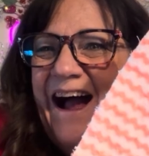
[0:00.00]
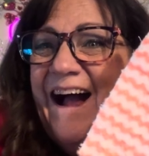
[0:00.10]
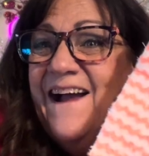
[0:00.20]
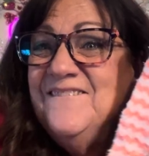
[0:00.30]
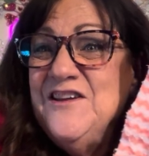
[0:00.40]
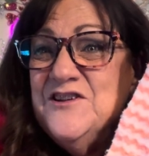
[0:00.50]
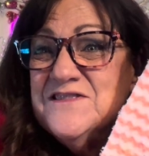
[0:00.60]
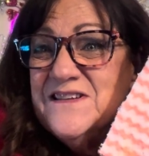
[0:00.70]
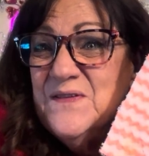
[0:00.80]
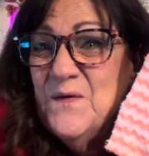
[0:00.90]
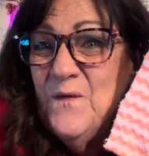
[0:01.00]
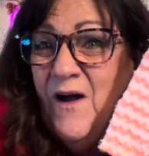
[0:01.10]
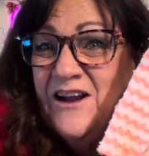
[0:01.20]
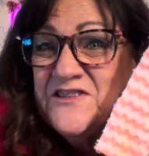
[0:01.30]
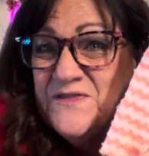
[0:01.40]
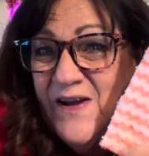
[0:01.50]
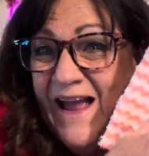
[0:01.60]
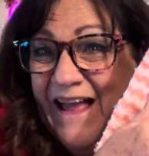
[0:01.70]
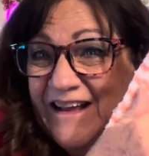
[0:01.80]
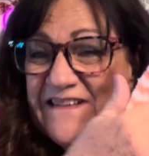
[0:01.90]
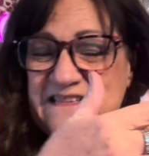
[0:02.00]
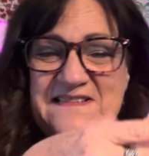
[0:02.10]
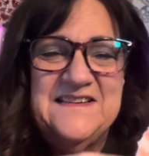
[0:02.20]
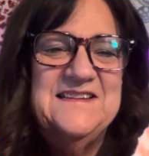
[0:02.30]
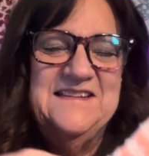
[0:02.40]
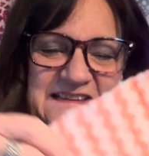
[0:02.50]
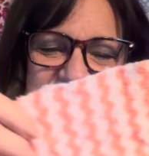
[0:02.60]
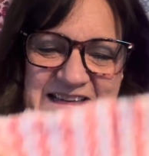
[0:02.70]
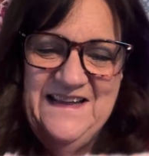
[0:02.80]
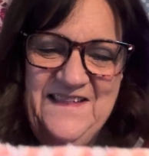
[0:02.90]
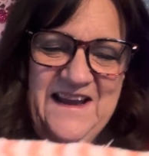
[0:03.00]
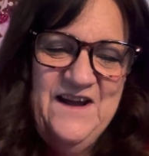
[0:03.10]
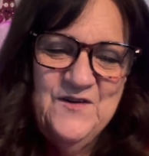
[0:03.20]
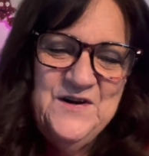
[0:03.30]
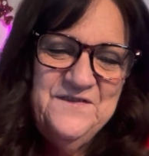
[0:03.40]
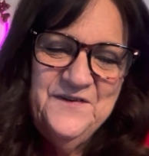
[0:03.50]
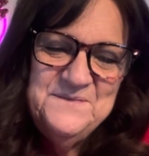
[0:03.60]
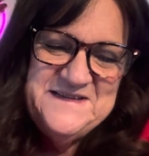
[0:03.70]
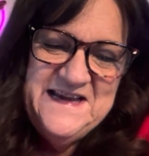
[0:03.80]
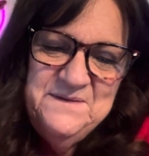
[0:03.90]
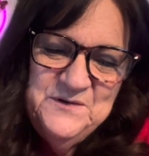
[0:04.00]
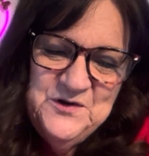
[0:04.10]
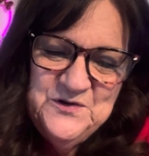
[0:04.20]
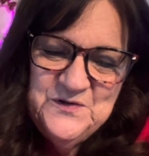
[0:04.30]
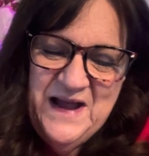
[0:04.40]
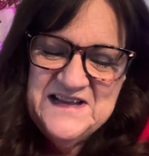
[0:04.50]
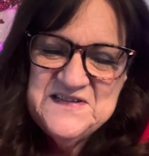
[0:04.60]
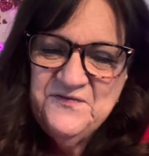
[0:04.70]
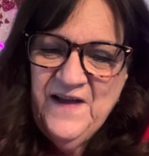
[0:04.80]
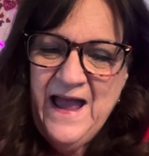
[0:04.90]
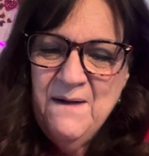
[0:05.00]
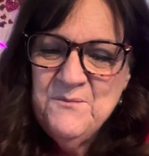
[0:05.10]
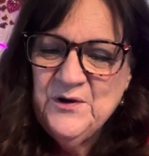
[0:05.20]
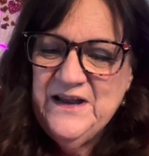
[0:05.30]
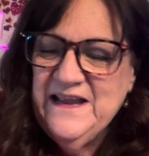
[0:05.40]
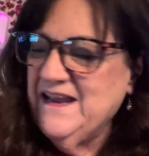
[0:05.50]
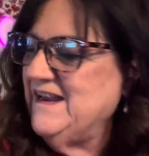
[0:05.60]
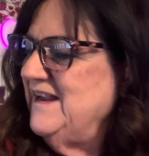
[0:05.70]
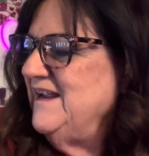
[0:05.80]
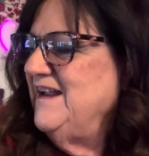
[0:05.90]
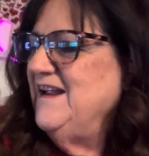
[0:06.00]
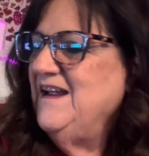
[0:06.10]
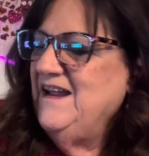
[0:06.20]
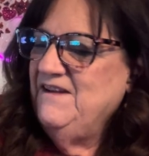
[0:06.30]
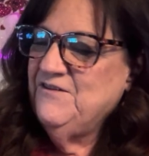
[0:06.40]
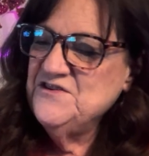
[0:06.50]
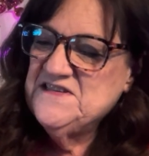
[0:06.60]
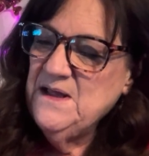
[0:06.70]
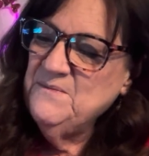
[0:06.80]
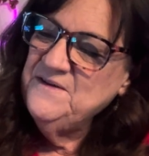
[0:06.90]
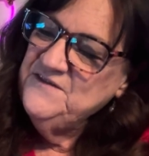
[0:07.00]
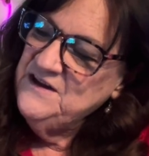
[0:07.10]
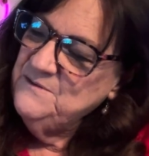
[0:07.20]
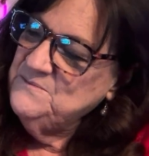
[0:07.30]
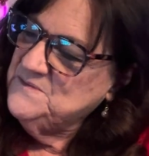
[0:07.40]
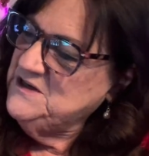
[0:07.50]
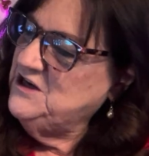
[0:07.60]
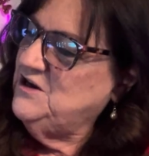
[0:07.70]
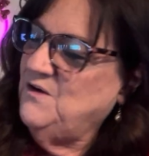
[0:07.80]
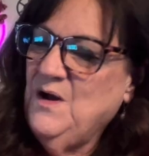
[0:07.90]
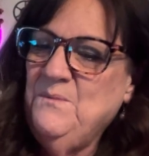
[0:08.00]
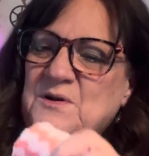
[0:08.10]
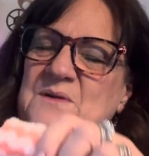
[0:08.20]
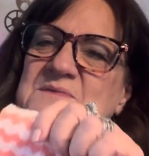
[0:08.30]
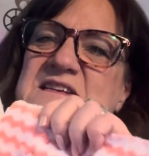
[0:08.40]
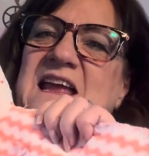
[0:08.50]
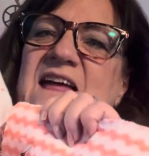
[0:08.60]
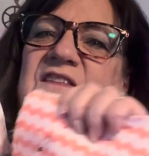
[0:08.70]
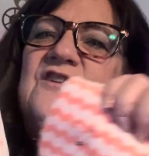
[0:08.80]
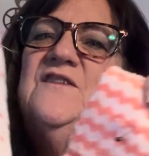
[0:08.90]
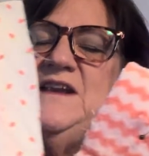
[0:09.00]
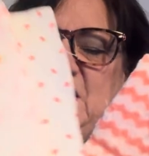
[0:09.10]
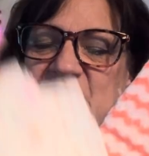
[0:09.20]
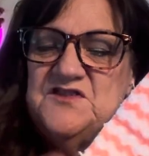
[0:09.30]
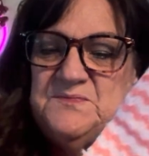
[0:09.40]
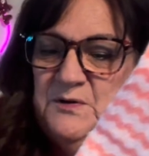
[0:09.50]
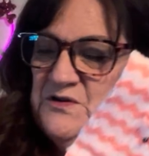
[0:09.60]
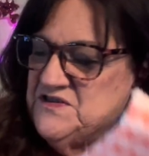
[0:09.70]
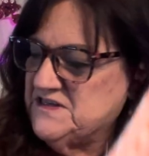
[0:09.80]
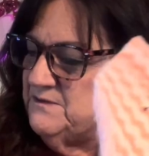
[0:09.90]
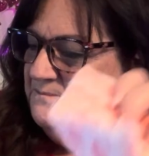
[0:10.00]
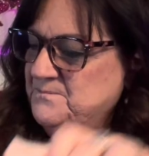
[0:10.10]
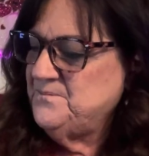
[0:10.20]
I'm using the wash rags that I ordered from Temu as fabric for some of them. You know, I'll put them together and intersperse them.